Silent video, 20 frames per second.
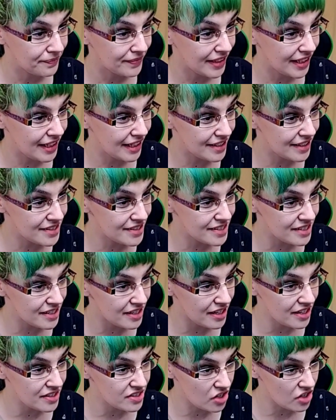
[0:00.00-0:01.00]

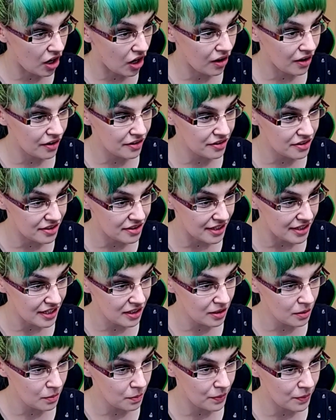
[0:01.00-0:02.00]
It's a hard
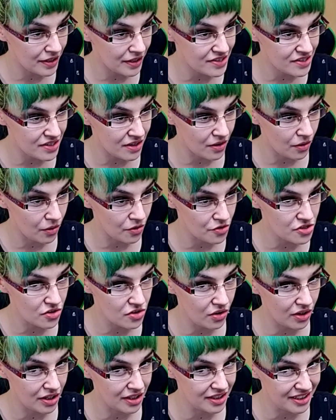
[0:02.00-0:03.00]
thing, but it's
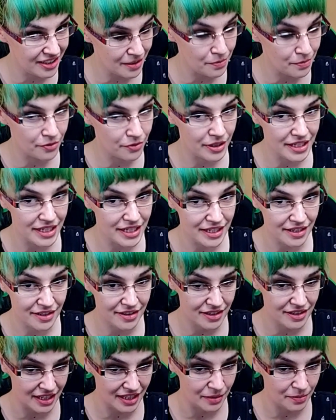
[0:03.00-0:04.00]
also a liberating
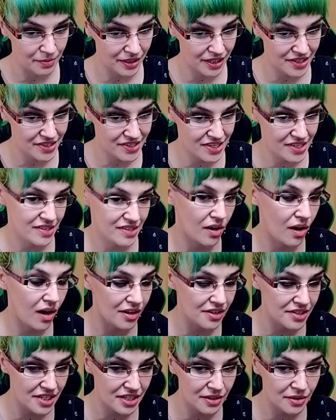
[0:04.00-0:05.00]
thing, because as a
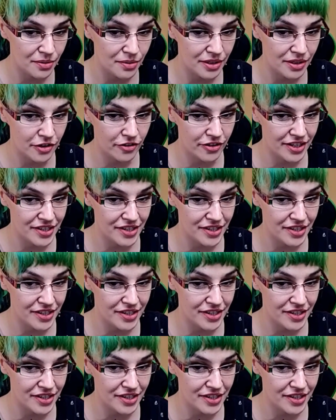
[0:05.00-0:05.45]
content creator,